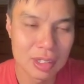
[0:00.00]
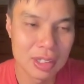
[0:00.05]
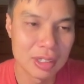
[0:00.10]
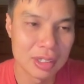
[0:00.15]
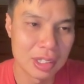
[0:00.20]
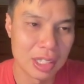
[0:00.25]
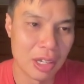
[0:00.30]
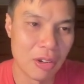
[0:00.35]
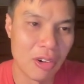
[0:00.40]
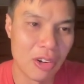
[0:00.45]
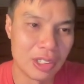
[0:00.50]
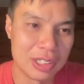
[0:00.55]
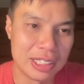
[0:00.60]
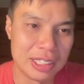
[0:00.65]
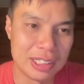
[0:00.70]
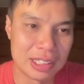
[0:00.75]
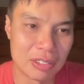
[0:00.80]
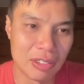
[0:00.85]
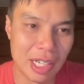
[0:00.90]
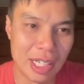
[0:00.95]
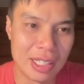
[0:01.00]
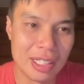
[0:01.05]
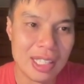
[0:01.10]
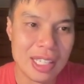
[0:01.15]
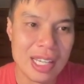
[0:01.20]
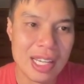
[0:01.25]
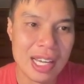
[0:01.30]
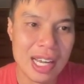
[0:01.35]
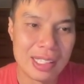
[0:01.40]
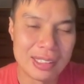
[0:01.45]
you know, all these, right?
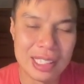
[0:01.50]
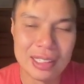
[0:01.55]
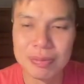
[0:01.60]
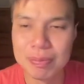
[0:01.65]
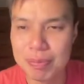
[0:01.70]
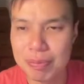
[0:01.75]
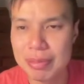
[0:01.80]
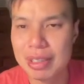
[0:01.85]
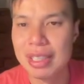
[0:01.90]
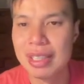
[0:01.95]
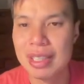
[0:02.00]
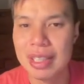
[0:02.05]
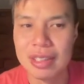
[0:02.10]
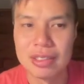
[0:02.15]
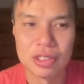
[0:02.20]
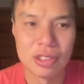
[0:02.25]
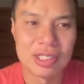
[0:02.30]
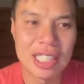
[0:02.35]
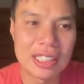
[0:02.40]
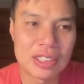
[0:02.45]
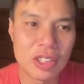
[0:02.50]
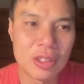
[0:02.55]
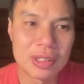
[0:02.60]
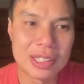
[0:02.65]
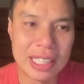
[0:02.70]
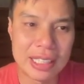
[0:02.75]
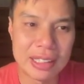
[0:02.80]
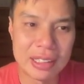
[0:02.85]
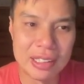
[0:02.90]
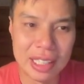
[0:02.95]
And then so that's going
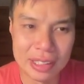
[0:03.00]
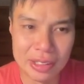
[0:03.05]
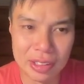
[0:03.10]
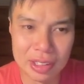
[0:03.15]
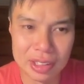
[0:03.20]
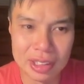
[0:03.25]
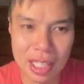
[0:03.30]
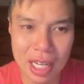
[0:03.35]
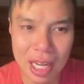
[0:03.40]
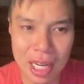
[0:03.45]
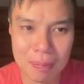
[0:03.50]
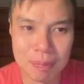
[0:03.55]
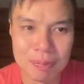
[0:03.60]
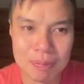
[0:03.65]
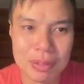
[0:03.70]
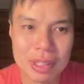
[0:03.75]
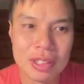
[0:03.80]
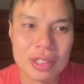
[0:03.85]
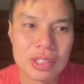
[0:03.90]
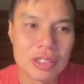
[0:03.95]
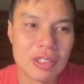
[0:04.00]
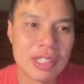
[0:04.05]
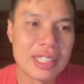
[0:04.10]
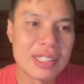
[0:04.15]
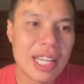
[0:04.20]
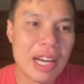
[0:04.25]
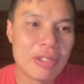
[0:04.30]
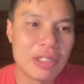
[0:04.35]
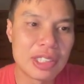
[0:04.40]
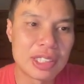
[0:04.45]
to take linear time. So
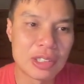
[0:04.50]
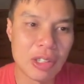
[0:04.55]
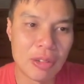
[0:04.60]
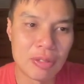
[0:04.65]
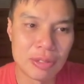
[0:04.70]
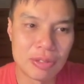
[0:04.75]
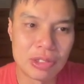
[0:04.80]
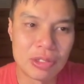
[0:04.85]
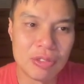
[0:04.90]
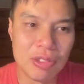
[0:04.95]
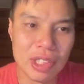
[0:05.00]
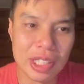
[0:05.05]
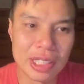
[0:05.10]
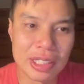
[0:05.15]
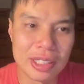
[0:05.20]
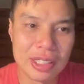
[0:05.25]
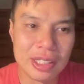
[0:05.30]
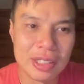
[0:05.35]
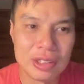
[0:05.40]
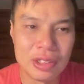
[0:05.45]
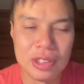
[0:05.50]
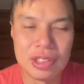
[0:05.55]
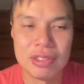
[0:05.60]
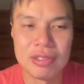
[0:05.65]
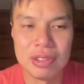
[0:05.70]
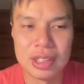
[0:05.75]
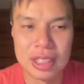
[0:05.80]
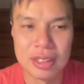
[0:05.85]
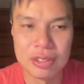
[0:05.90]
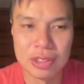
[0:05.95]
then now you start with 3. You
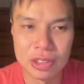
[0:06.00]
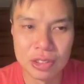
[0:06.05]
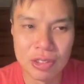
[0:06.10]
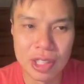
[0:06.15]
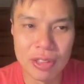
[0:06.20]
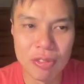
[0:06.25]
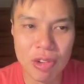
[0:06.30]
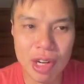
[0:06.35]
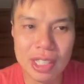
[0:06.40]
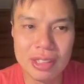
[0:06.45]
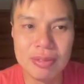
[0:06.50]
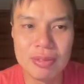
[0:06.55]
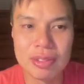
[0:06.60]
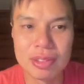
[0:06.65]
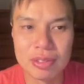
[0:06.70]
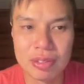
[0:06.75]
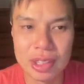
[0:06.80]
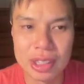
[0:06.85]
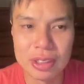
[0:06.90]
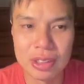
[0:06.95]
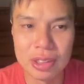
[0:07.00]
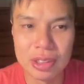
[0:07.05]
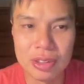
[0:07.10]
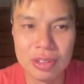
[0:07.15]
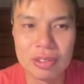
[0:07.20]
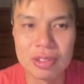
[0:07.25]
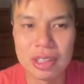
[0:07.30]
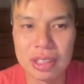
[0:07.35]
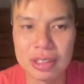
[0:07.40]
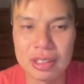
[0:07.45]
do 3 1, 3
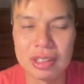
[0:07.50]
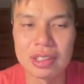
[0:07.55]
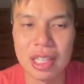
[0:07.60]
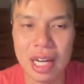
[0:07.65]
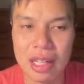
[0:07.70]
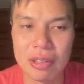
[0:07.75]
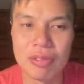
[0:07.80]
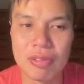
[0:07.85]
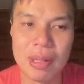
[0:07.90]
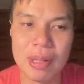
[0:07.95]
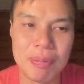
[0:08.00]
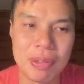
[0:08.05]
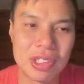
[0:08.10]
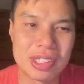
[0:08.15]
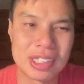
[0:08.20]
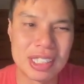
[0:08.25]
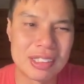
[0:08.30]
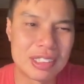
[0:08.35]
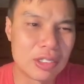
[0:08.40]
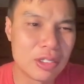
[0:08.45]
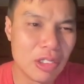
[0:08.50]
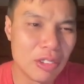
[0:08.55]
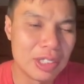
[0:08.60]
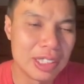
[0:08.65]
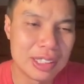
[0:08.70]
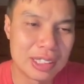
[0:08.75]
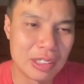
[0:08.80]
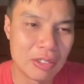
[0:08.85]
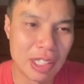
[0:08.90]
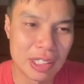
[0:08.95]
2, dot, right? Because there's no
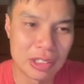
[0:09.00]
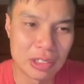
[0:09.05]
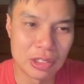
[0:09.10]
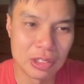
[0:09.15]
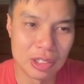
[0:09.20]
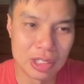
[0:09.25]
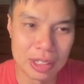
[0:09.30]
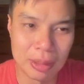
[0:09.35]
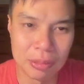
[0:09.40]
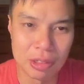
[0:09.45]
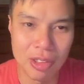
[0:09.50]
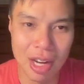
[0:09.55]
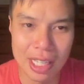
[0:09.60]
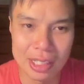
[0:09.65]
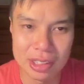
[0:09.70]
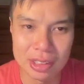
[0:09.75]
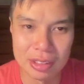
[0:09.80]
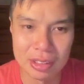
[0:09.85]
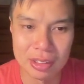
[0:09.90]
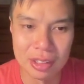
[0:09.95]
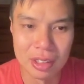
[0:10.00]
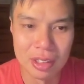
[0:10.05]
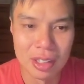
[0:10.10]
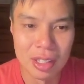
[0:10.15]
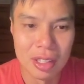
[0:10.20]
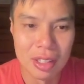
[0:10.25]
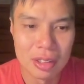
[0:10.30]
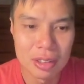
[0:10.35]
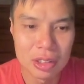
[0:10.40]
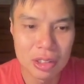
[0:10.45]
easy way to do a subtraction.
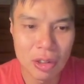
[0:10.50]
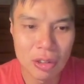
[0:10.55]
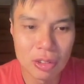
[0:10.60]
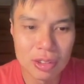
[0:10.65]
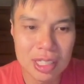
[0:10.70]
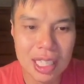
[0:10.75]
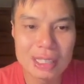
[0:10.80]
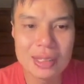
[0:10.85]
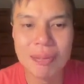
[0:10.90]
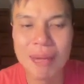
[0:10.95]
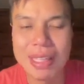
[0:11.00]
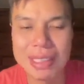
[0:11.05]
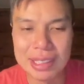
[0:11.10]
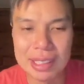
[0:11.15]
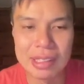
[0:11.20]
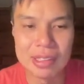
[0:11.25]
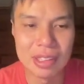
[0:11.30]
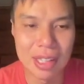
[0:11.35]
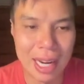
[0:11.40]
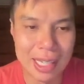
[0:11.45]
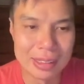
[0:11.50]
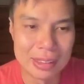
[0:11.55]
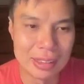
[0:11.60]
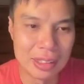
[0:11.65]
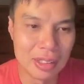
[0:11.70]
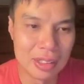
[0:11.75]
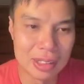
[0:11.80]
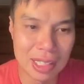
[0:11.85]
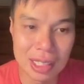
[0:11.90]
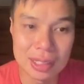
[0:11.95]
So that's basically the
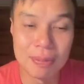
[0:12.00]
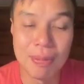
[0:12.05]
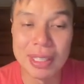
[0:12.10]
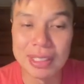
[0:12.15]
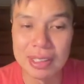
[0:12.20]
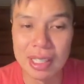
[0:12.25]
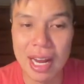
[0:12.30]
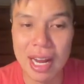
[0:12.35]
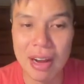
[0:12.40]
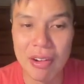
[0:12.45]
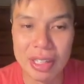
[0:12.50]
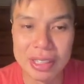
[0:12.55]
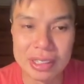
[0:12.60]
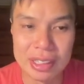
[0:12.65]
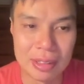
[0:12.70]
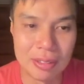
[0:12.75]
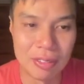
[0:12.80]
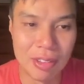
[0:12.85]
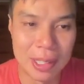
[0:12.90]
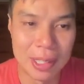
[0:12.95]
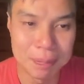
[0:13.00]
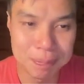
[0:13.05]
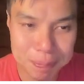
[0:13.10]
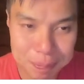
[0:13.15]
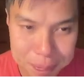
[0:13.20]
idea, and that's basically how I did, right?